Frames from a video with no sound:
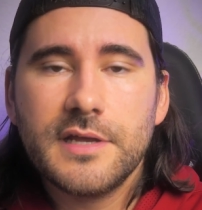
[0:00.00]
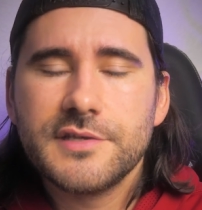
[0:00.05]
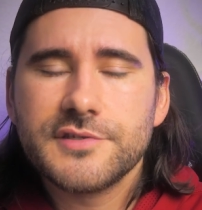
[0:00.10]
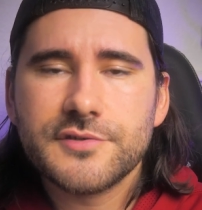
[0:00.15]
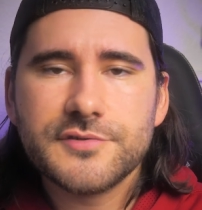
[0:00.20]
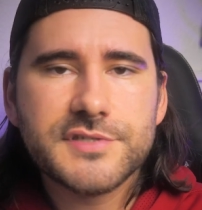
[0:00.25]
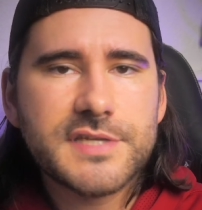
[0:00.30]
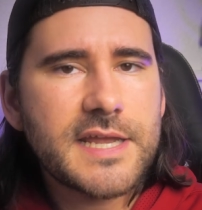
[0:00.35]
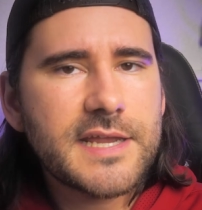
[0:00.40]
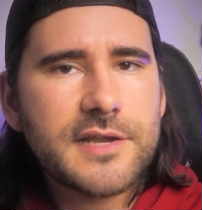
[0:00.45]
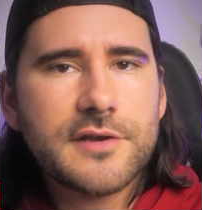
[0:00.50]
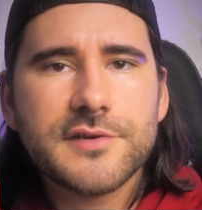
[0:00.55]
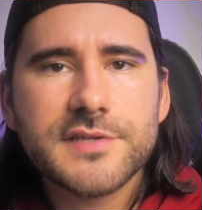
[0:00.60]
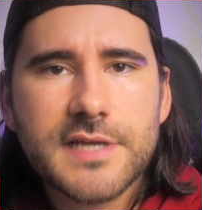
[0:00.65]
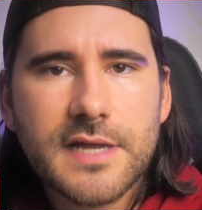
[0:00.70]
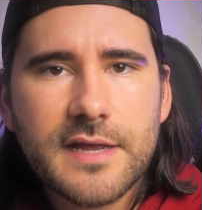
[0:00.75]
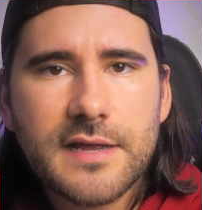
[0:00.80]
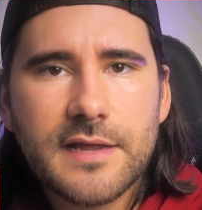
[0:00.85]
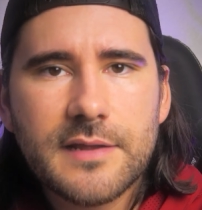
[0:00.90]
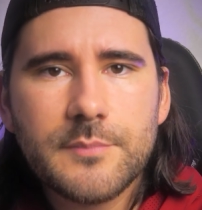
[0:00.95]
So take your
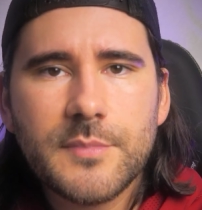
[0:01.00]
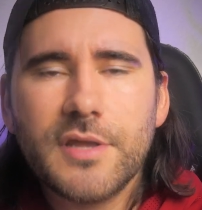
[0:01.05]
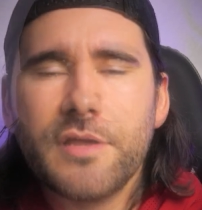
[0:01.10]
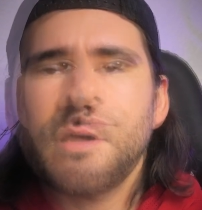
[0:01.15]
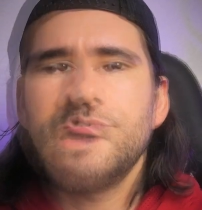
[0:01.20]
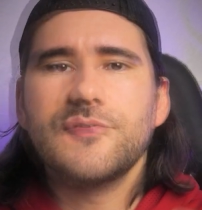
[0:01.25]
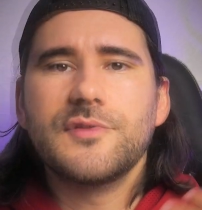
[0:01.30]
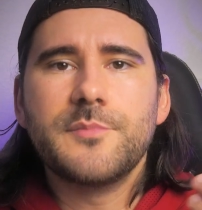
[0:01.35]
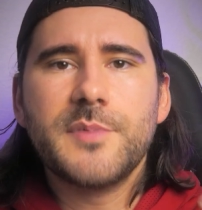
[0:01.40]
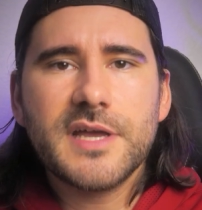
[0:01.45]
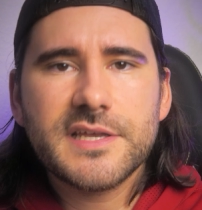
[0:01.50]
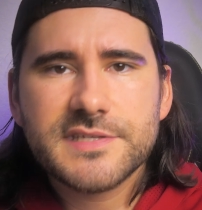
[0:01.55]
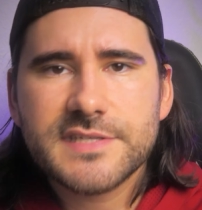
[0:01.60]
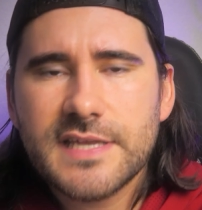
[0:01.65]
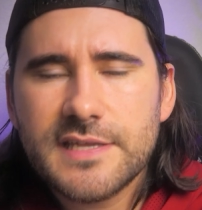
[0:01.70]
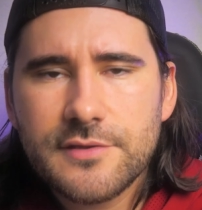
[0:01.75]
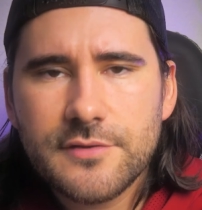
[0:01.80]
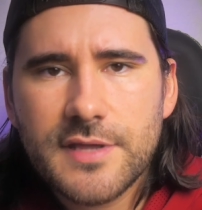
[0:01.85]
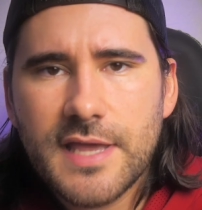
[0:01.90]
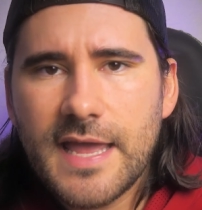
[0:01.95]
time, do the best
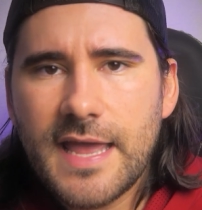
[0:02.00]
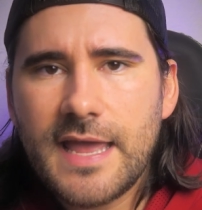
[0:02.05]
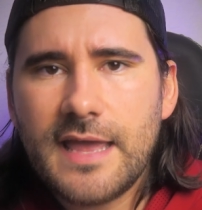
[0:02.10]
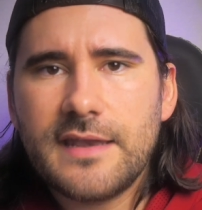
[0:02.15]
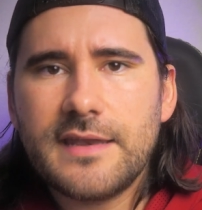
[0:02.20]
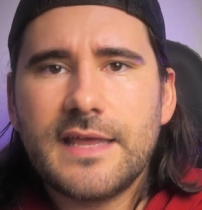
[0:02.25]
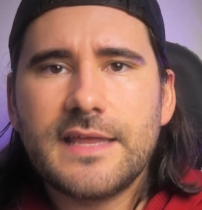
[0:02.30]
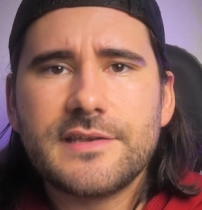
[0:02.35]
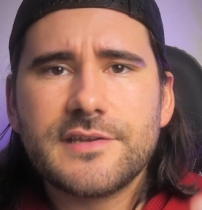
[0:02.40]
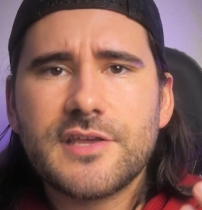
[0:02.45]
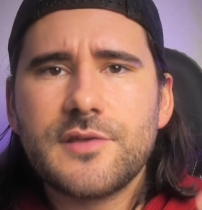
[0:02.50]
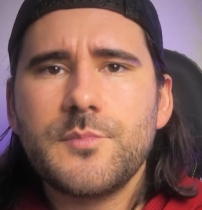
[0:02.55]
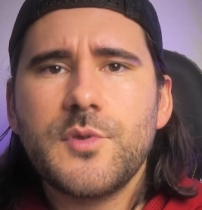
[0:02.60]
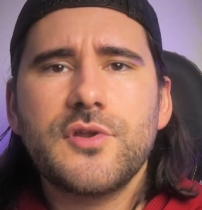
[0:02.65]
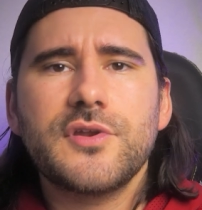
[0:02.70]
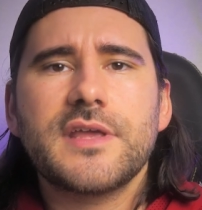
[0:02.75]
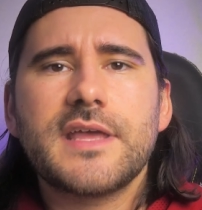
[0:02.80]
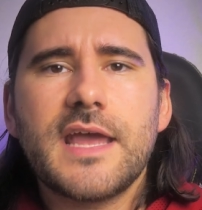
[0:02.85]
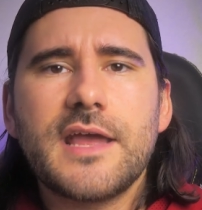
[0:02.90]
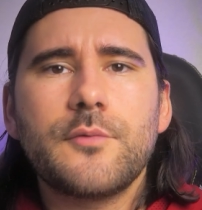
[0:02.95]
that you can, and
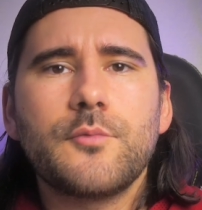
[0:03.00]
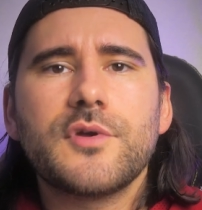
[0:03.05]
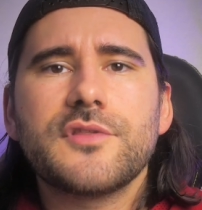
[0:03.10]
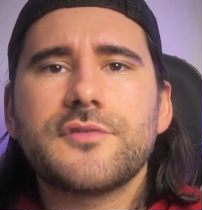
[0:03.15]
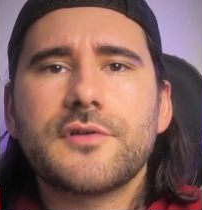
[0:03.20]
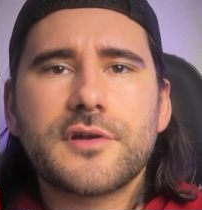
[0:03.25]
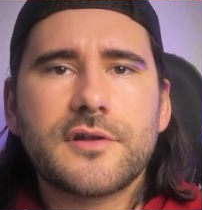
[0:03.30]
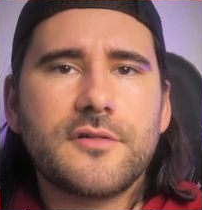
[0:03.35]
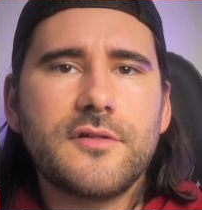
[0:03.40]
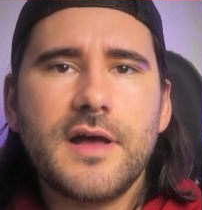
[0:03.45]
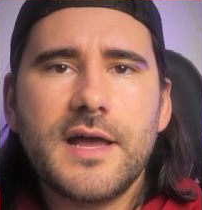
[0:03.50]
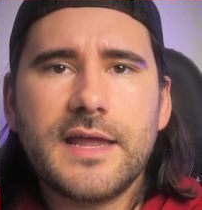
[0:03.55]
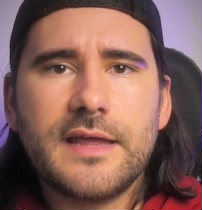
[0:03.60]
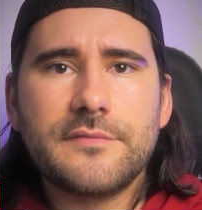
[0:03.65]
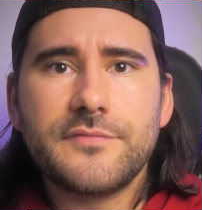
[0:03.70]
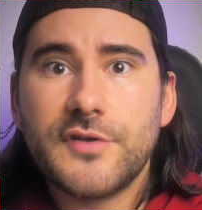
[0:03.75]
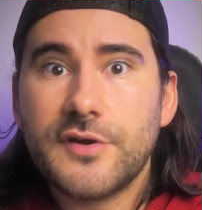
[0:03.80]
communicate with your client.